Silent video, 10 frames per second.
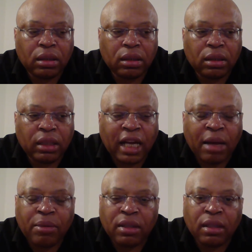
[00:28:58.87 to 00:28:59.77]
it
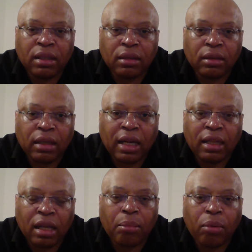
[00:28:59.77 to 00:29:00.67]
happened at
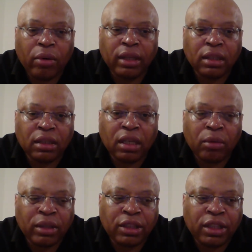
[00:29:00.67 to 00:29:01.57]
that point in time
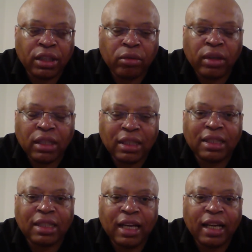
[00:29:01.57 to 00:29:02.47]
when she agreed to
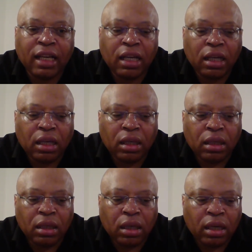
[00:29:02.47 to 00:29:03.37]
stay.
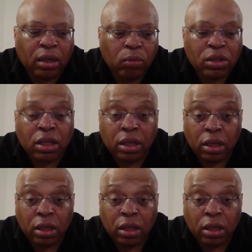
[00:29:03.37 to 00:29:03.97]
And I was going to